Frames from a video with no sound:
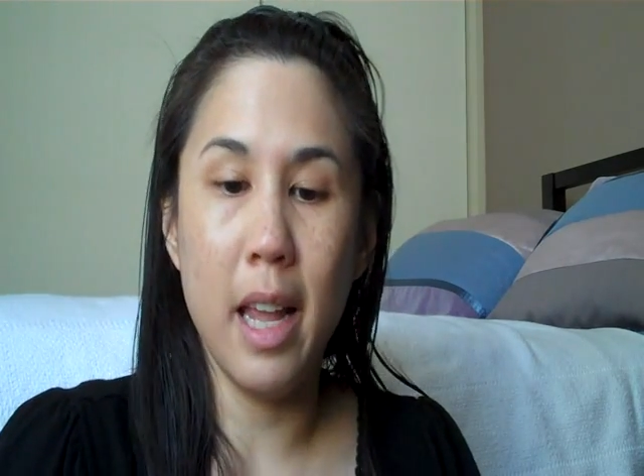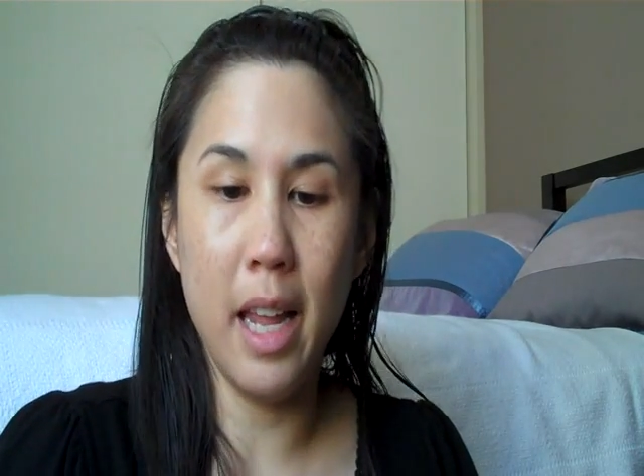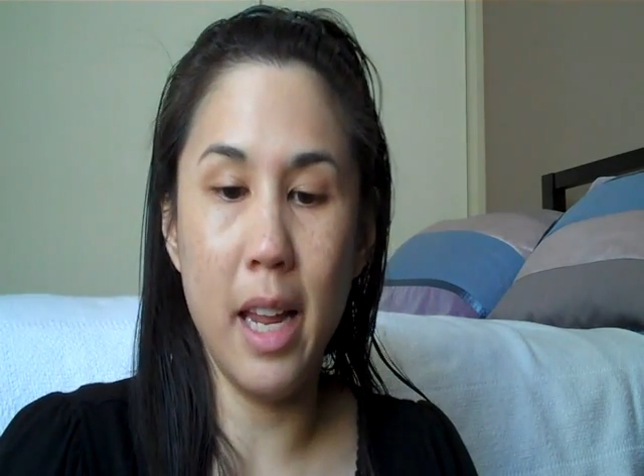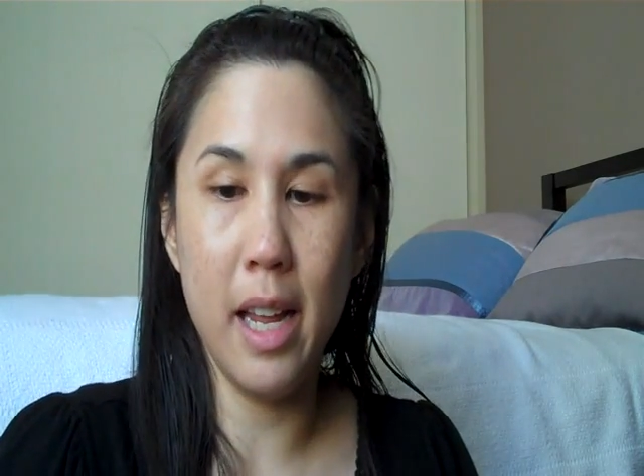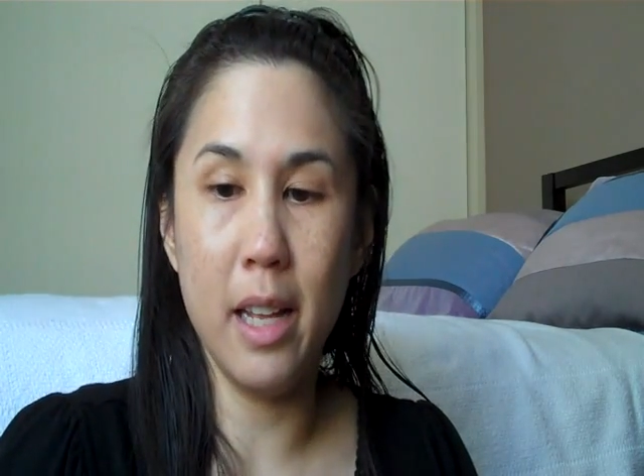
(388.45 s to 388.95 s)

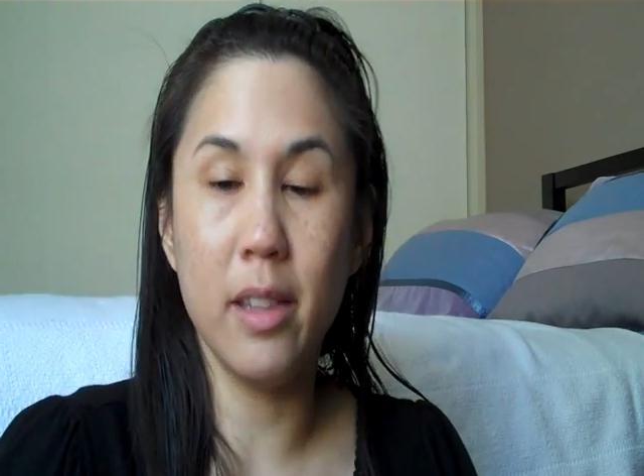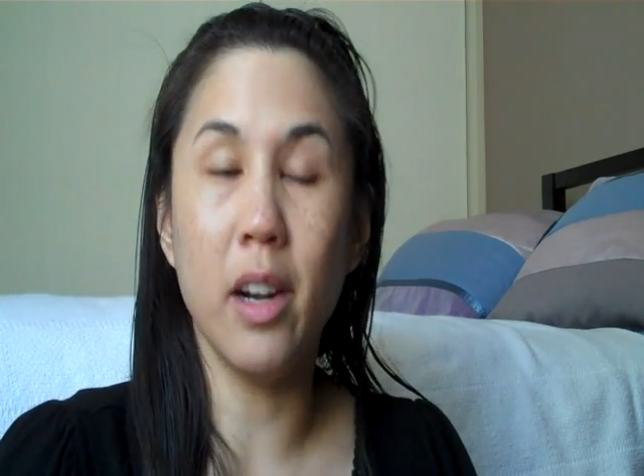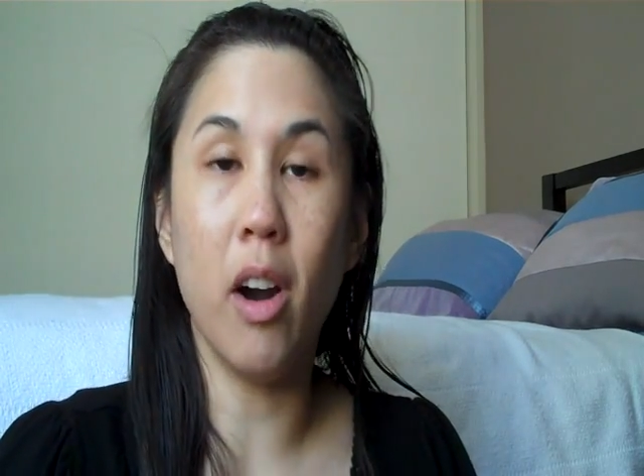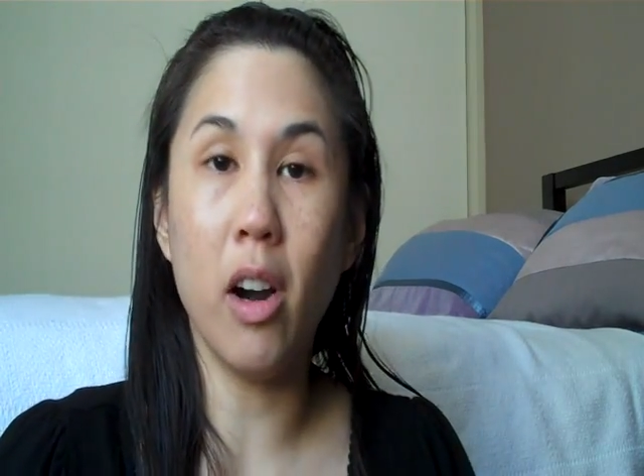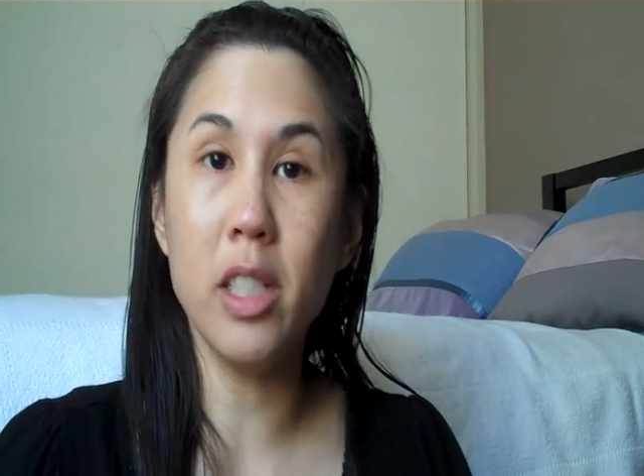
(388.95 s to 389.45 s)
And
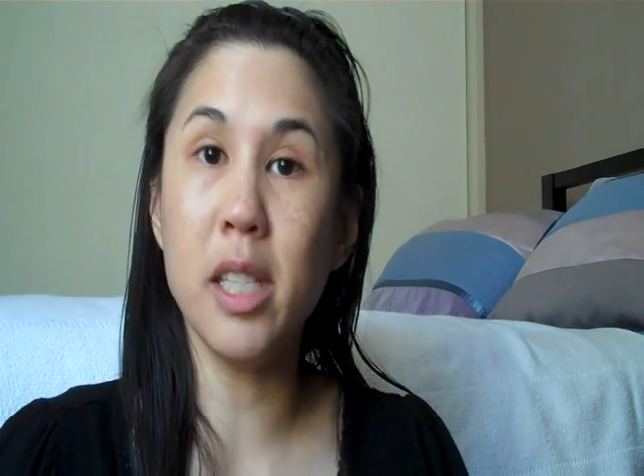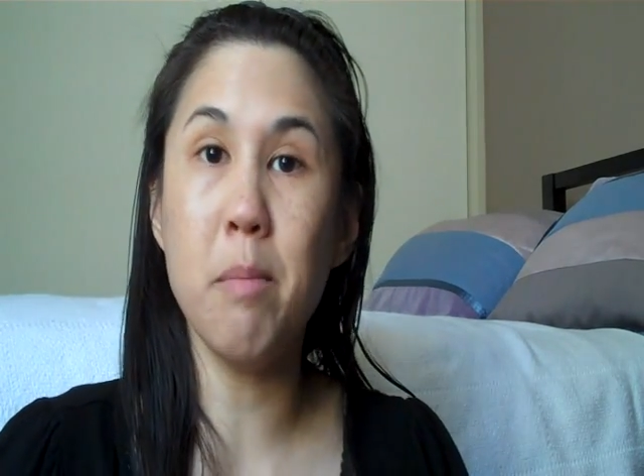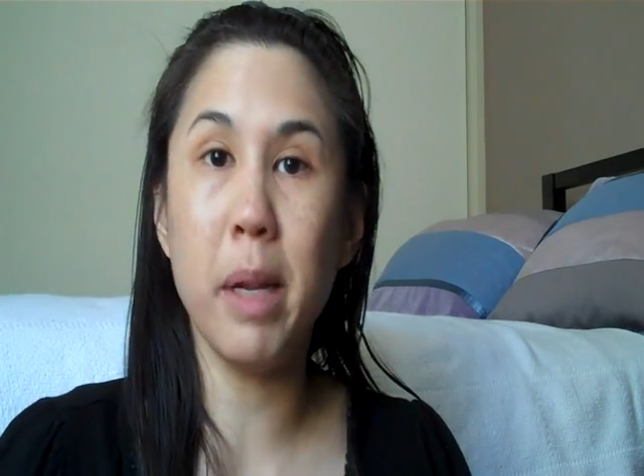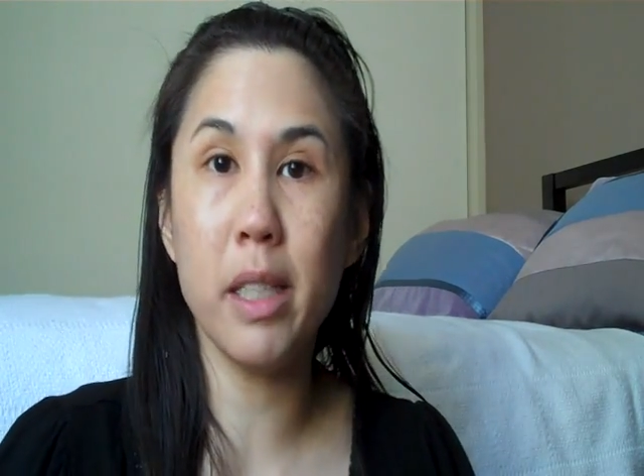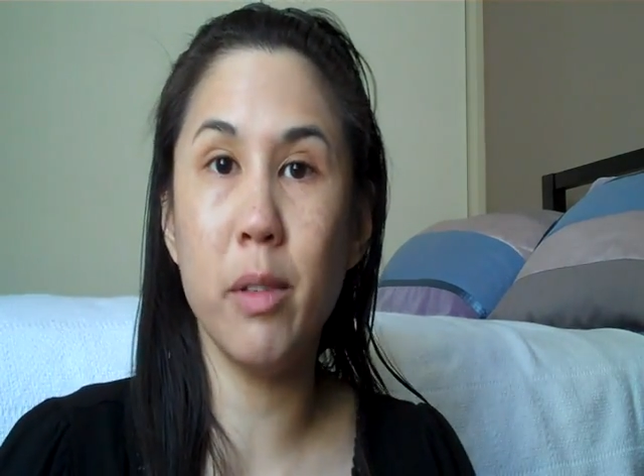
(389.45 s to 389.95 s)
there are some
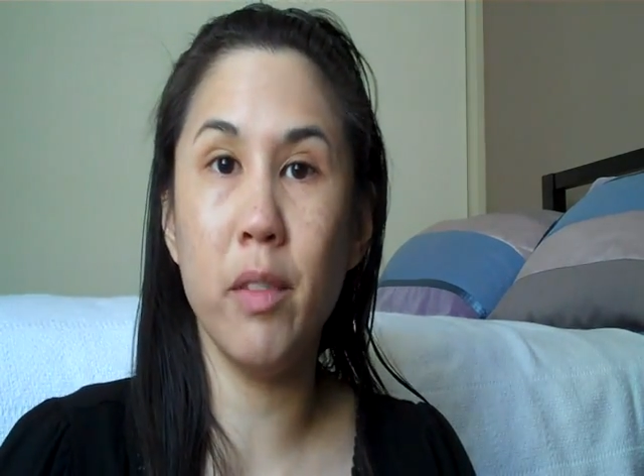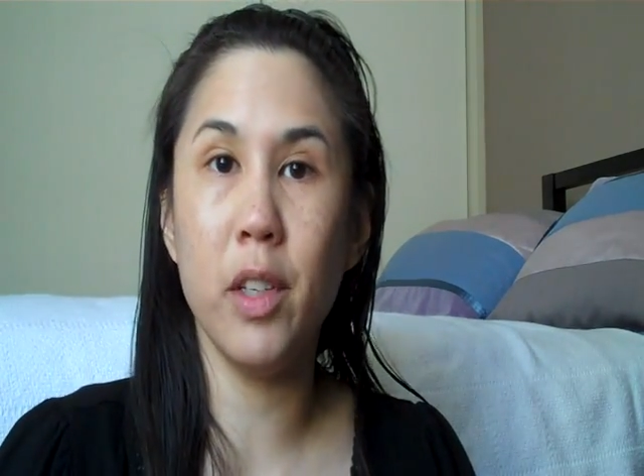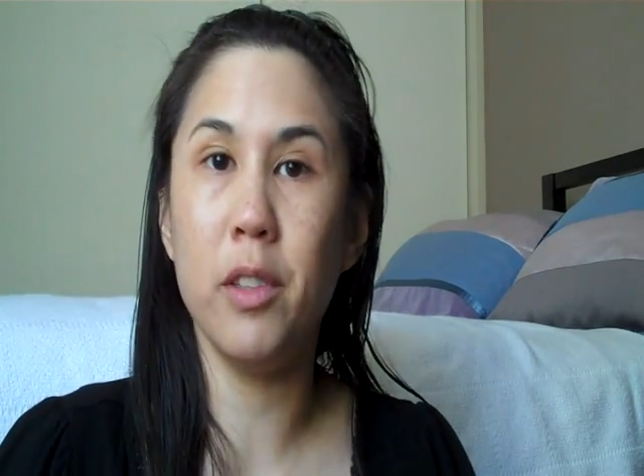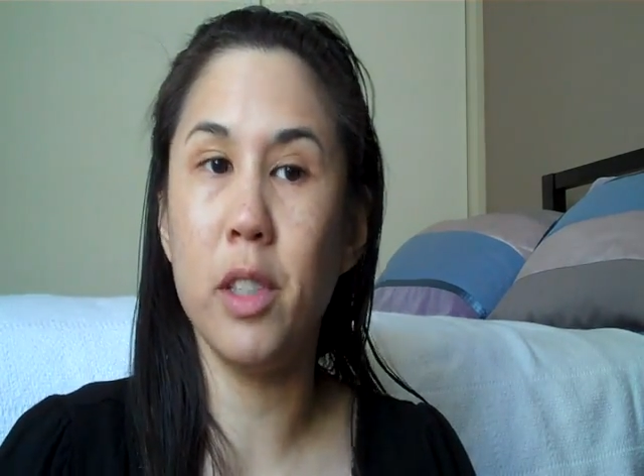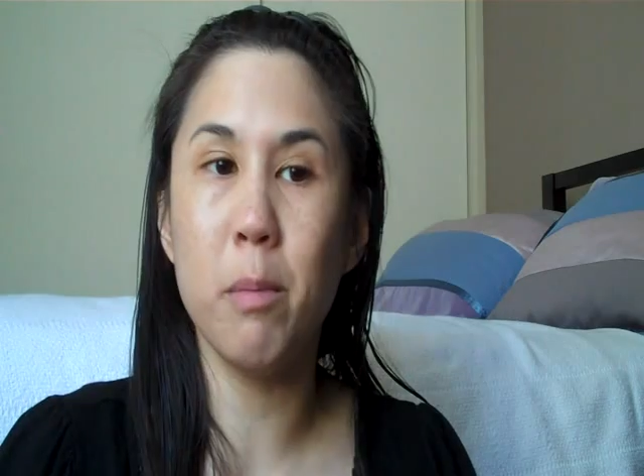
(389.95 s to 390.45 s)
mixed
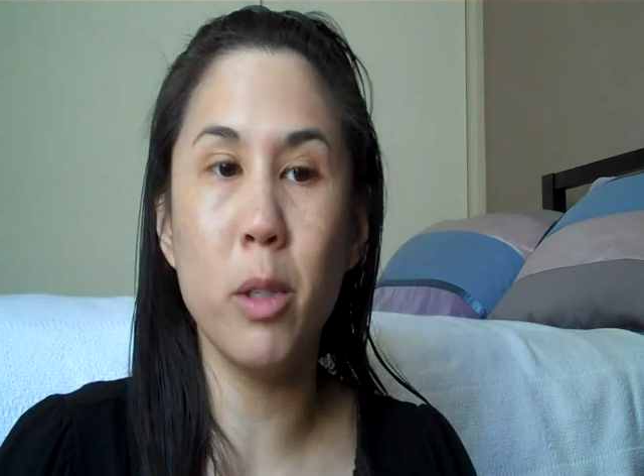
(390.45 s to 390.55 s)
reviews.